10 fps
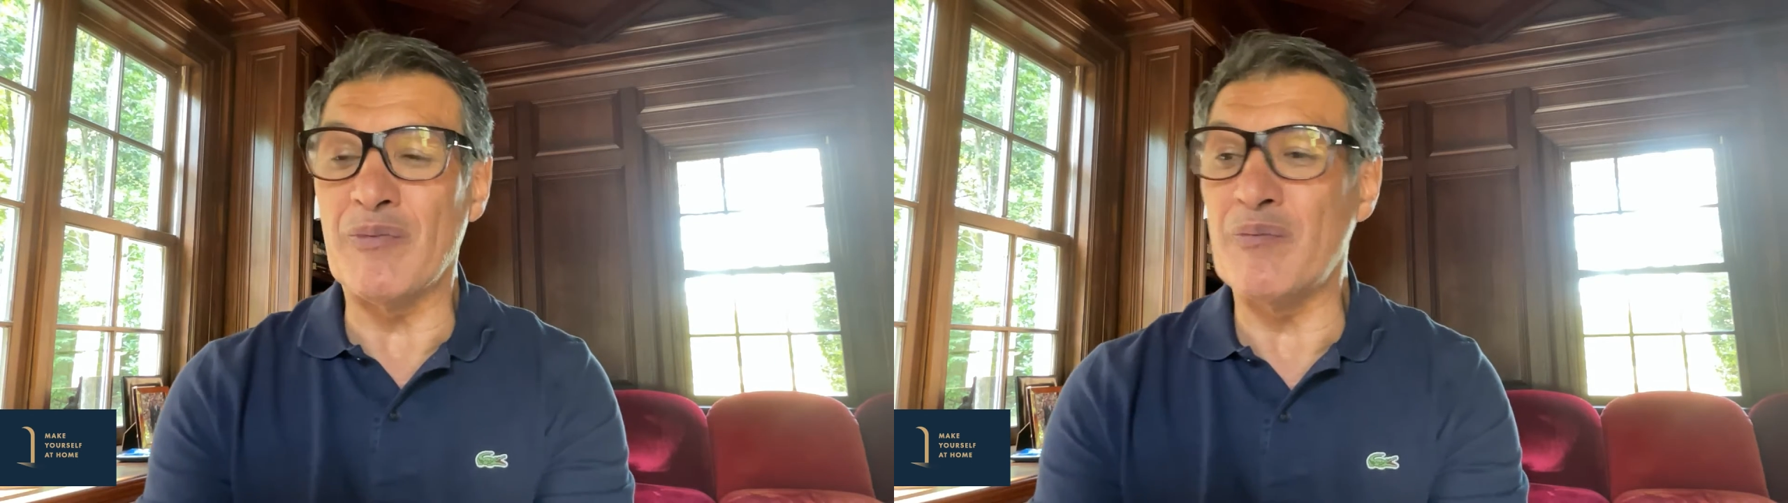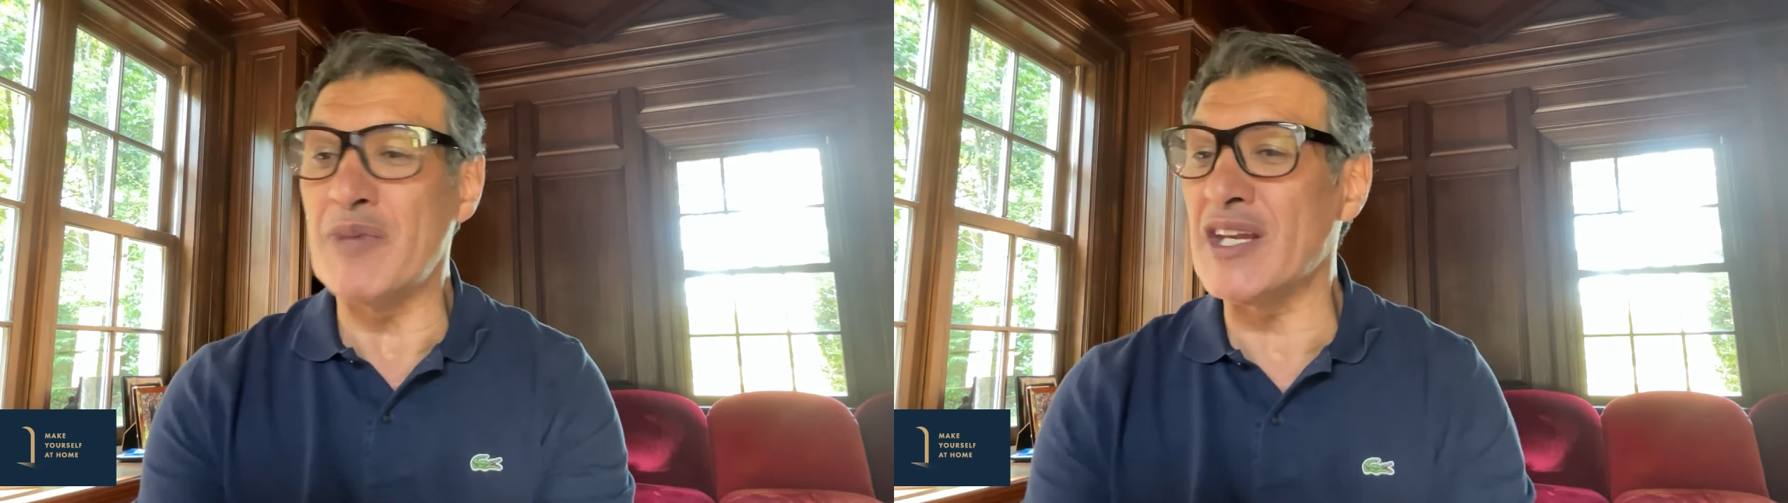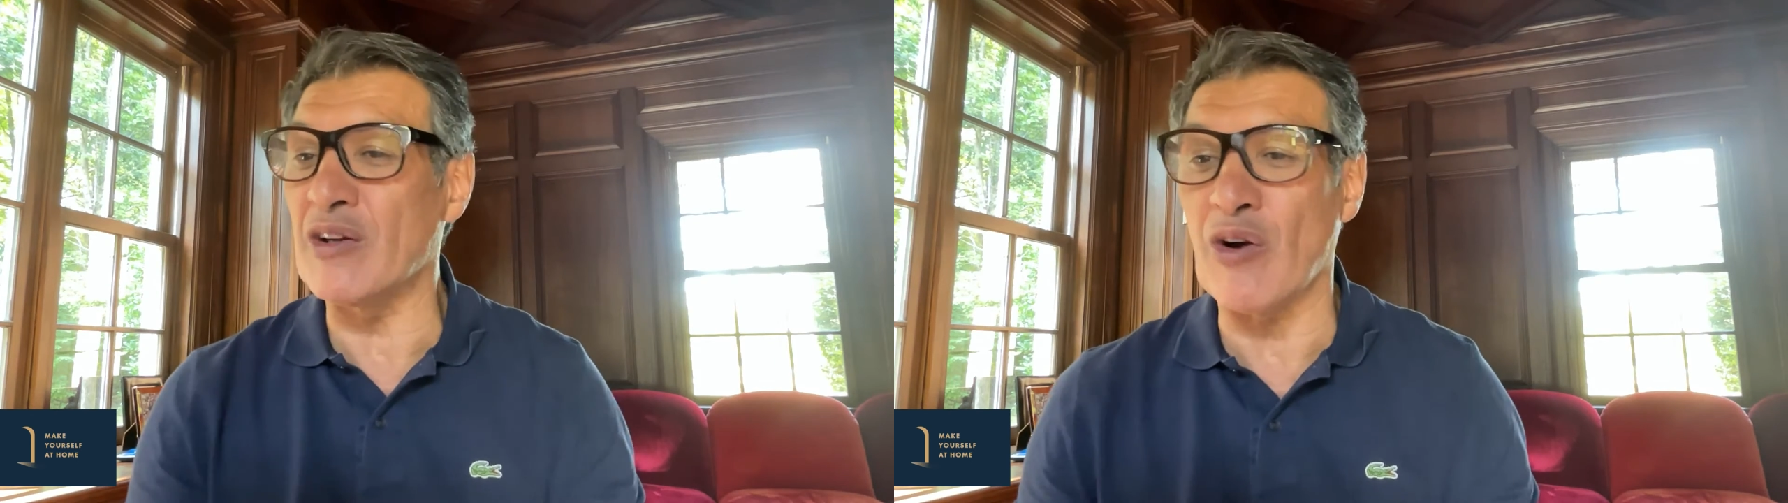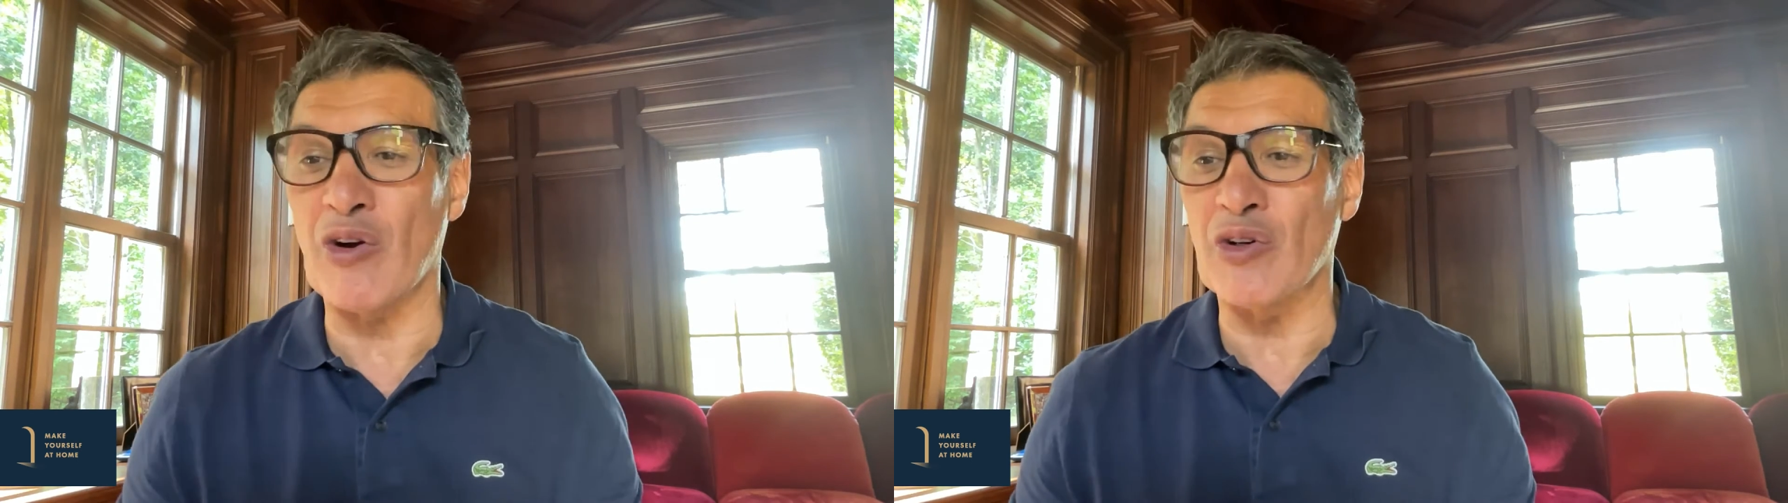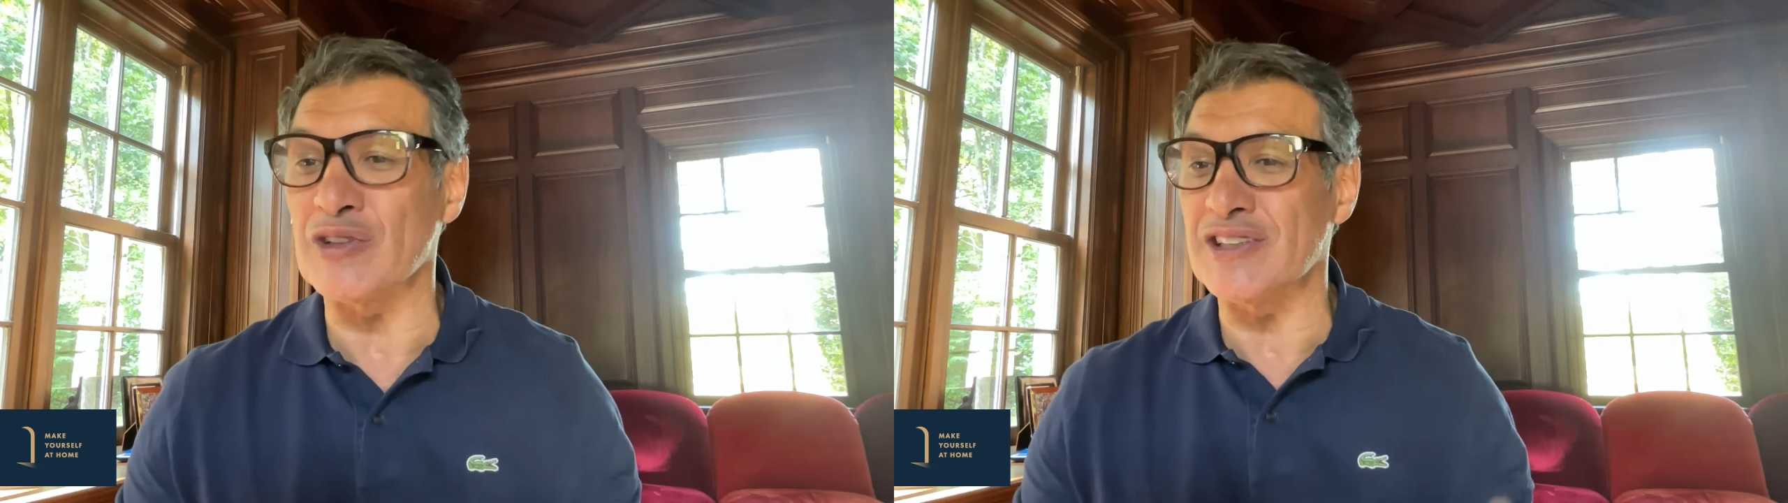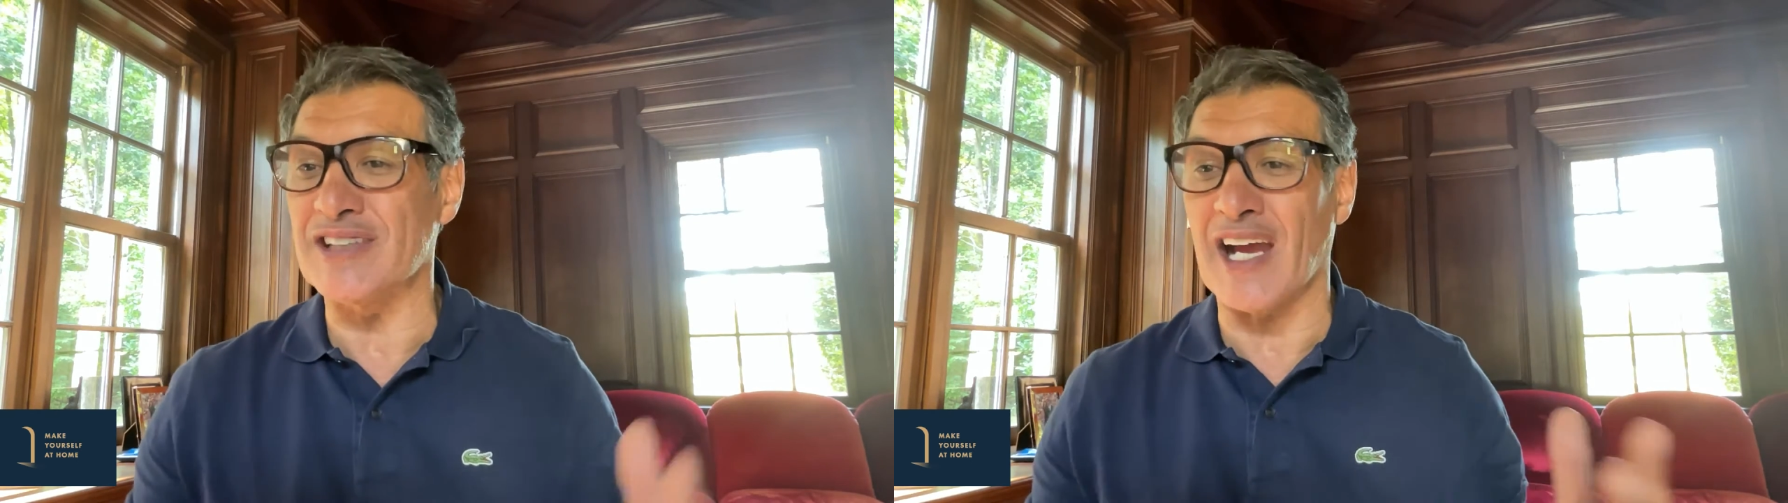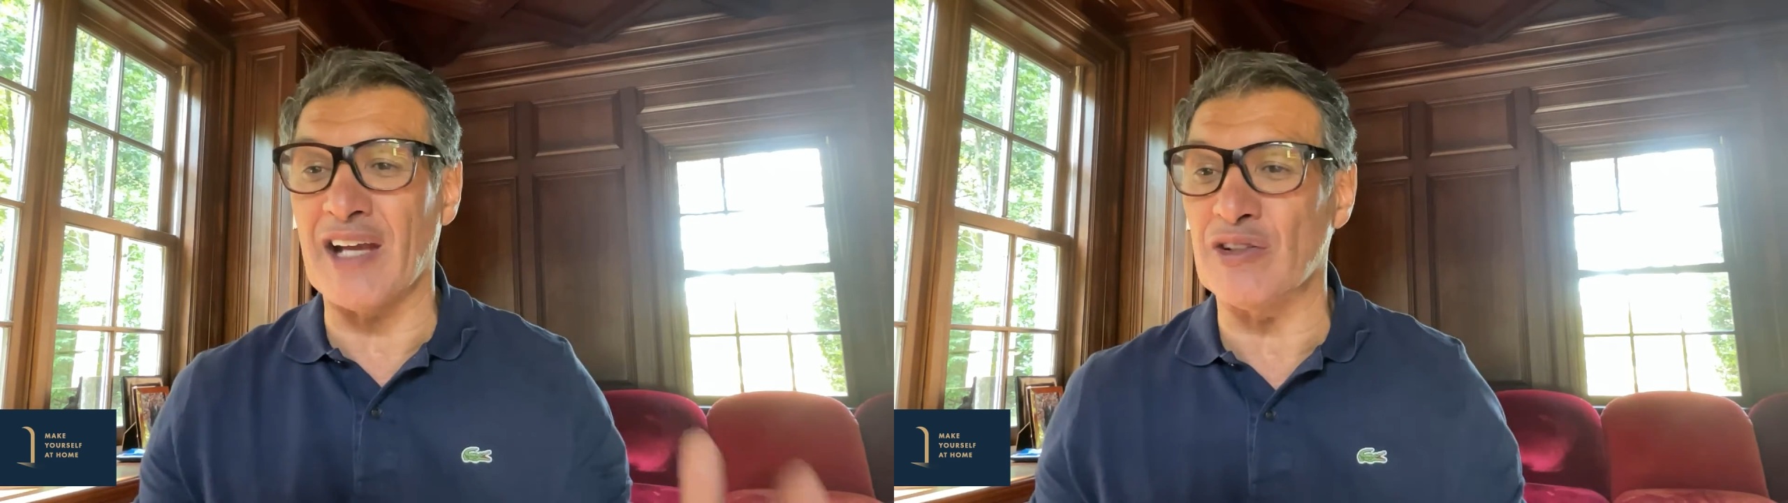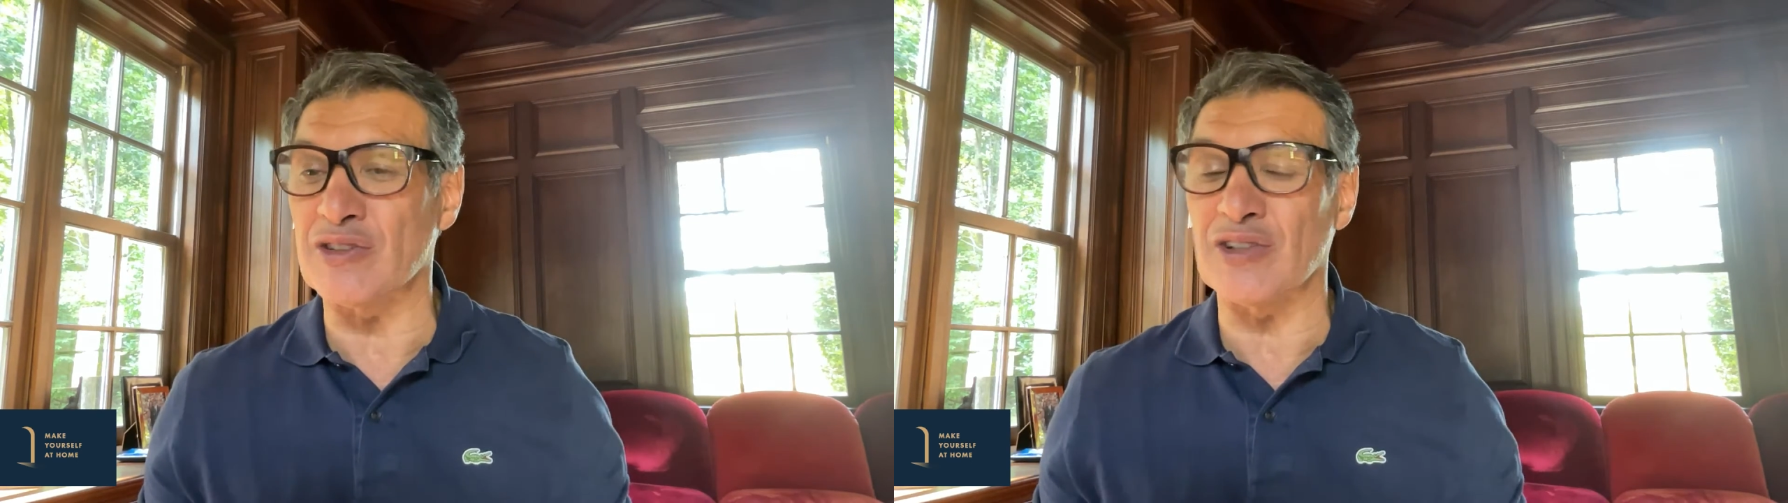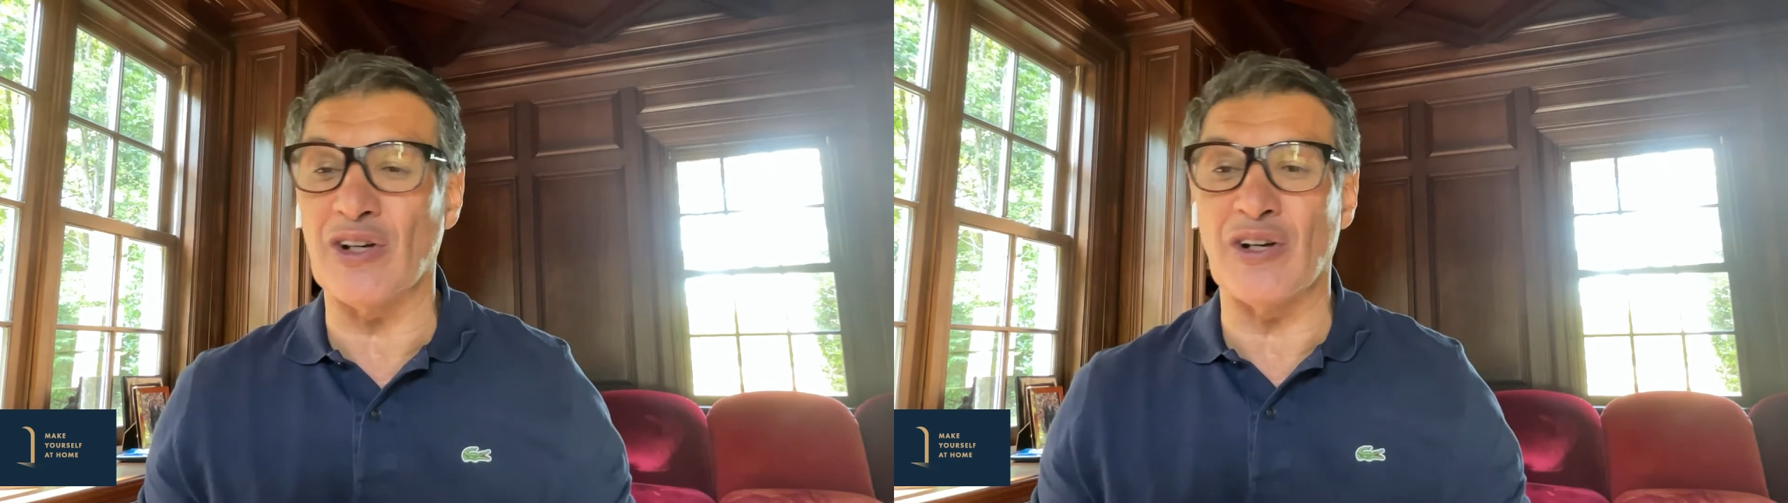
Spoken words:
meeting all designers,